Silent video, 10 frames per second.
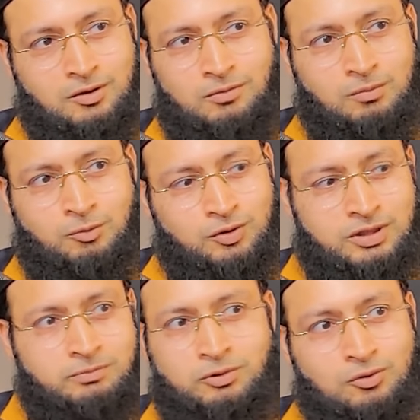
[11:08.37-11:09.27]
The more
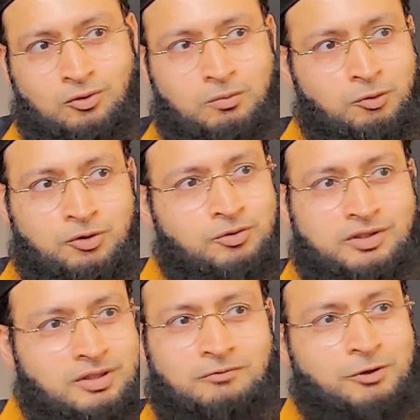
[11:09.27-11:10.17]
deep you go, the more you
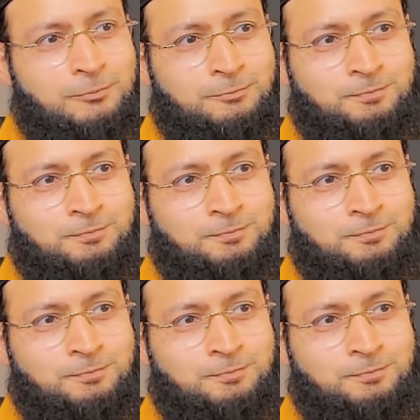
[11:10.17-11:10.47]
discover.